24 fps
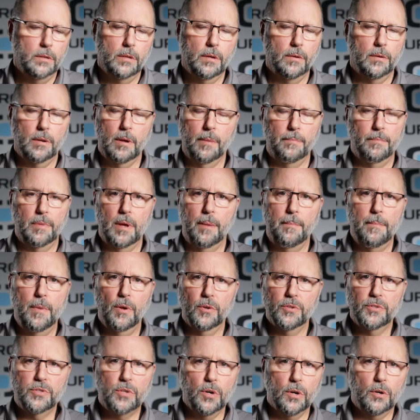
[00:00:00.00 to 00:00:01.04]
a, a
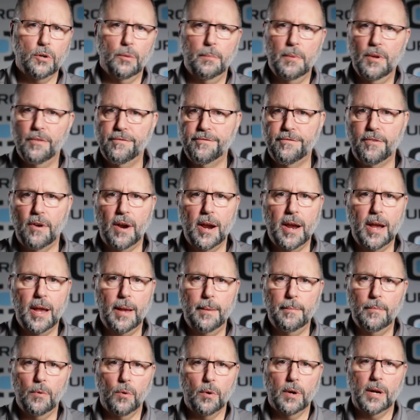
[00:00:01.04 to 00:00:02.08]
mill circle, mill
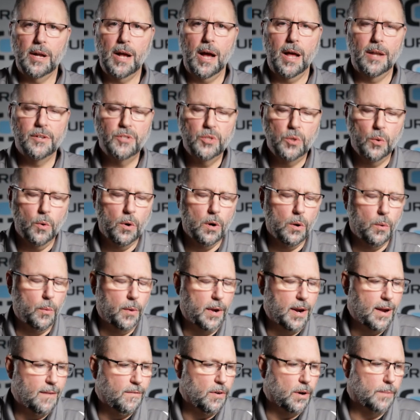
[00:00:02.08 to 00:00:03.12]
frame, or a contour, or
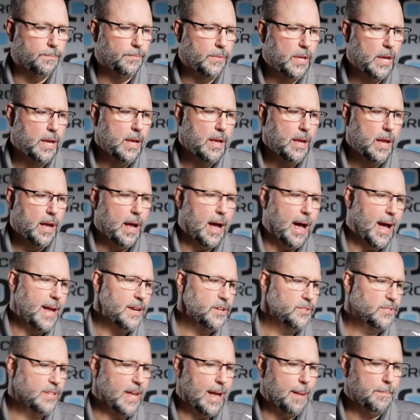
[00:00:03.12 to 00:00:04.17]
whatever. I
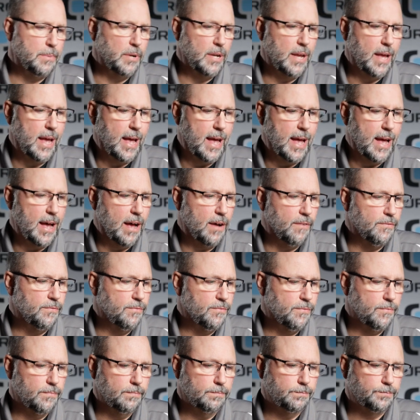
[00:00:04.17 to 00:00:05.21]
just happen to have
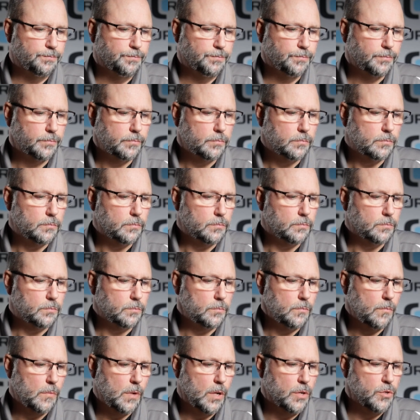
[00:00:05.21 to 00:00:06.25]

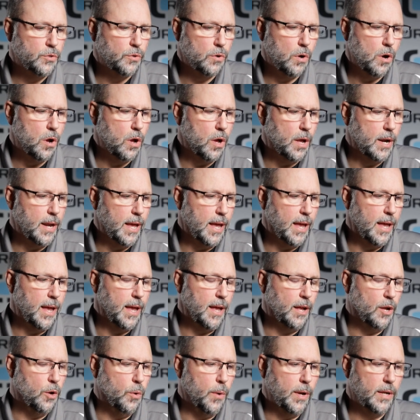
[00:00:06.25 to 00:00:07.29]
drawn
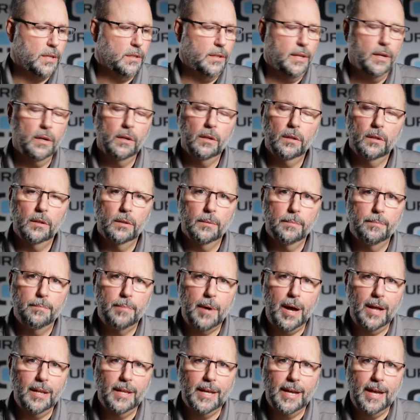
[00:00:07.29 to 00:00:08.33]
a quick little
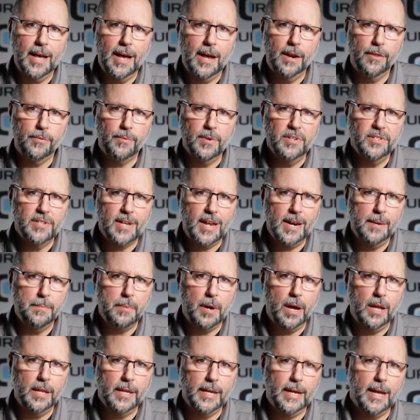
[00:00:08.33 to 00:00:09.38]
polygon, three-sided
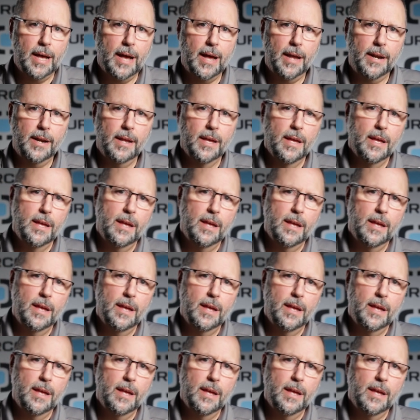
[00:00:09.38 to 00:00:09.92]
polygon.